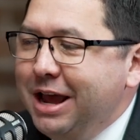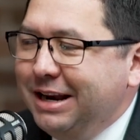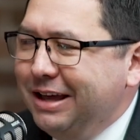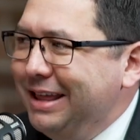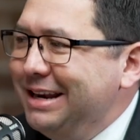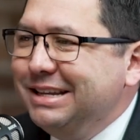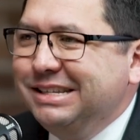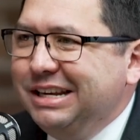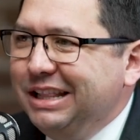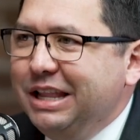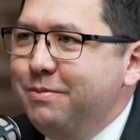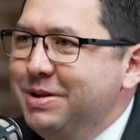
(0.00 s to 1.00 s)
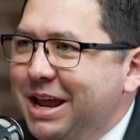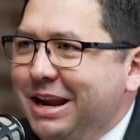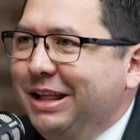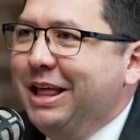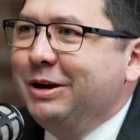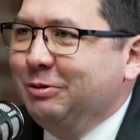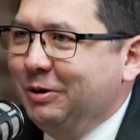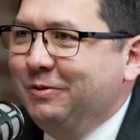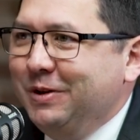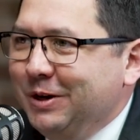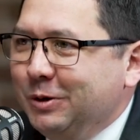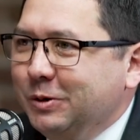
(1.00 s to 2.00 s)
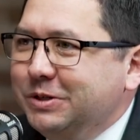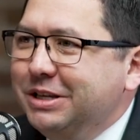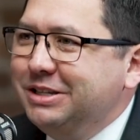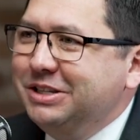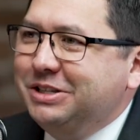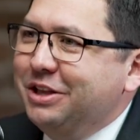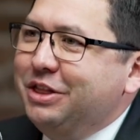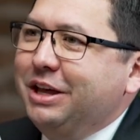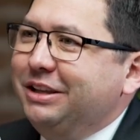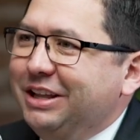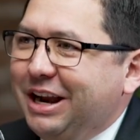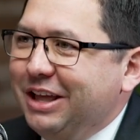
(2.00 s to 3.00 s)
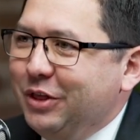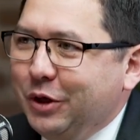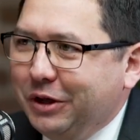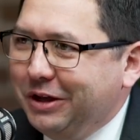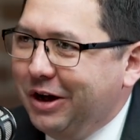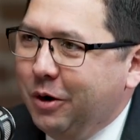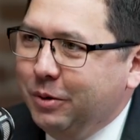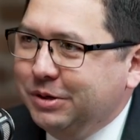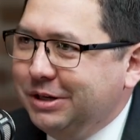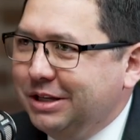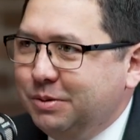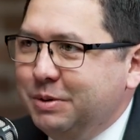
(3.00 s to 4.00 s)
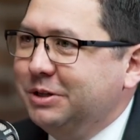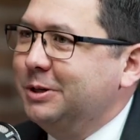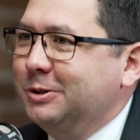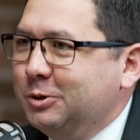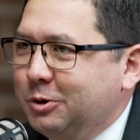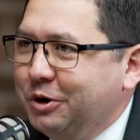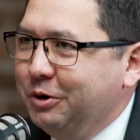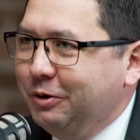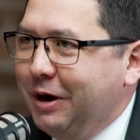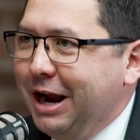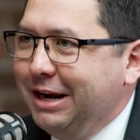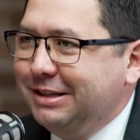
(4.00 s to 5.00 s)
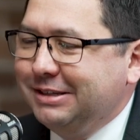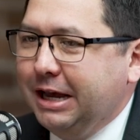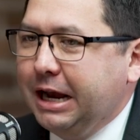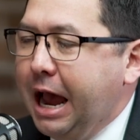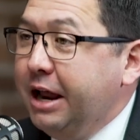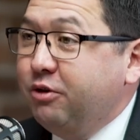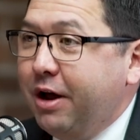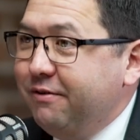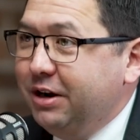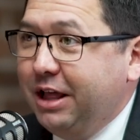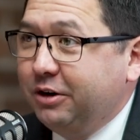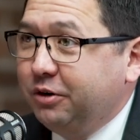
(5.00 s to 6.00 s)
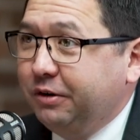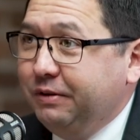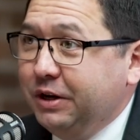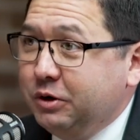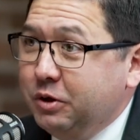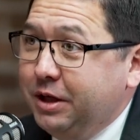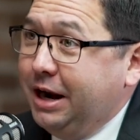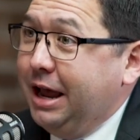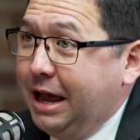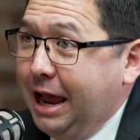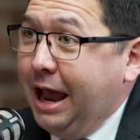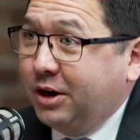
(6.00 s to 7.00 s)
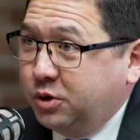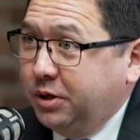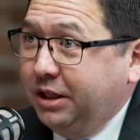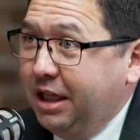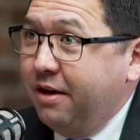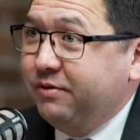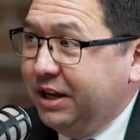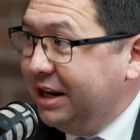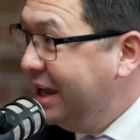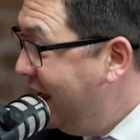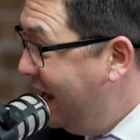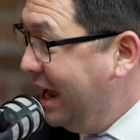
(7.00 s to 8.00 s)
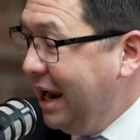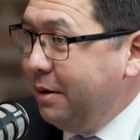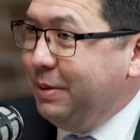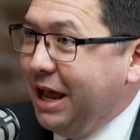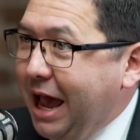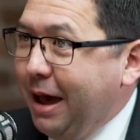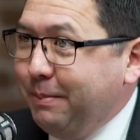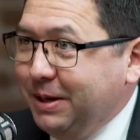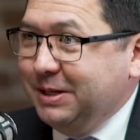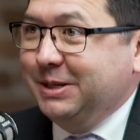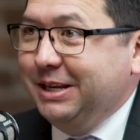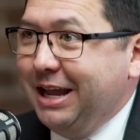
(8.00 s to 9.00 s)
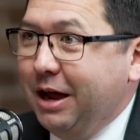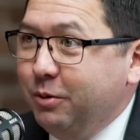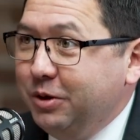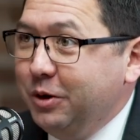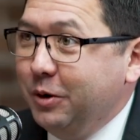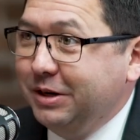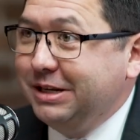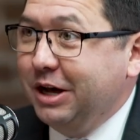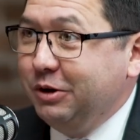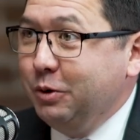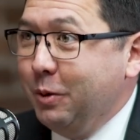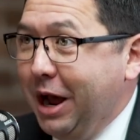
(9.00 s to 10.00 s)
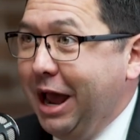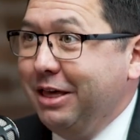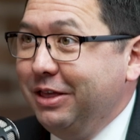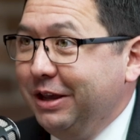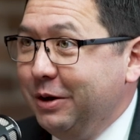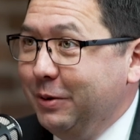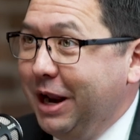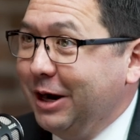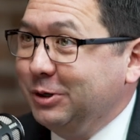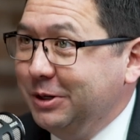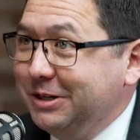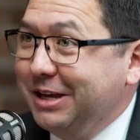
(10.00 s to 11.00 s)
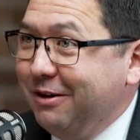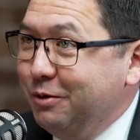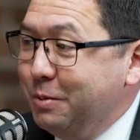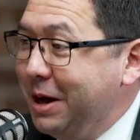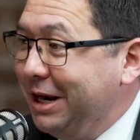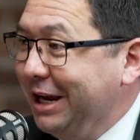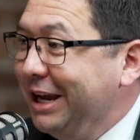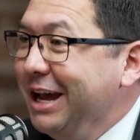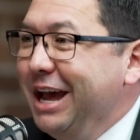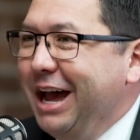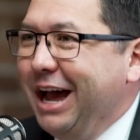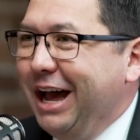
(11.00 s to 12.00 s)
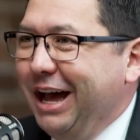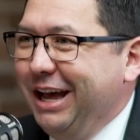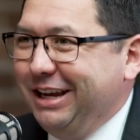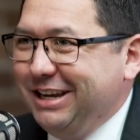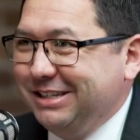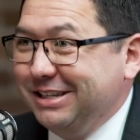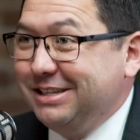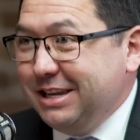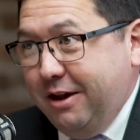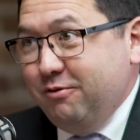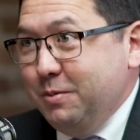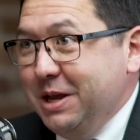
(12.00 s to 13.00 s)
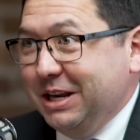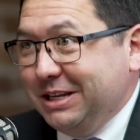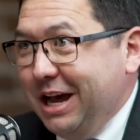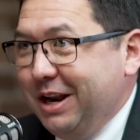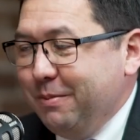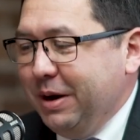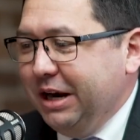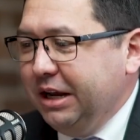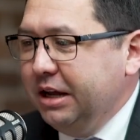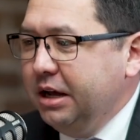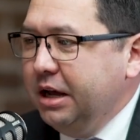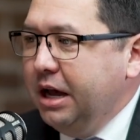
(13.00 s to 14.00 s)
Now that doesn't eliminate electric vehicles. This is the thing that I think always gets misconstrued, right? It's like, I drive an electric vehicle and I actually love it. And I'd be happy to sit down with you and tell you why I think it would actually save you money. Because it saved me a ton of money.